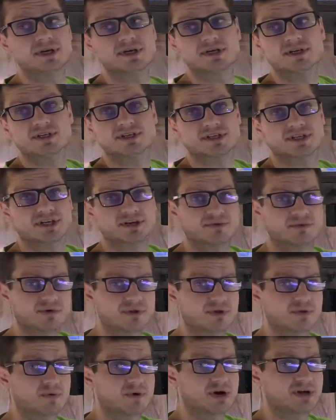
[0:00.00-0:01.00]
So I didn't really
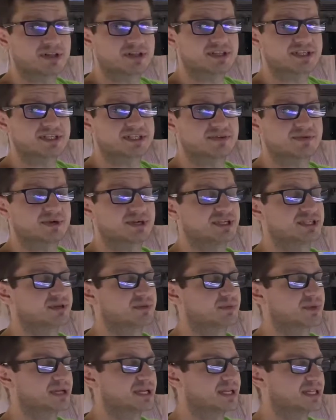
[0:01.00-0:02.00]
want this razor
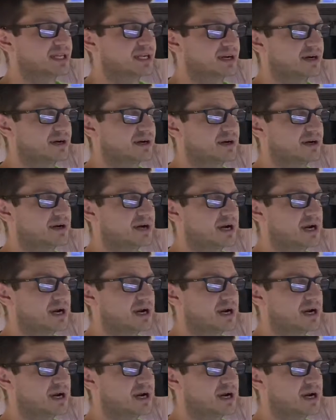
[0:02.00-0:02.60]
blade there.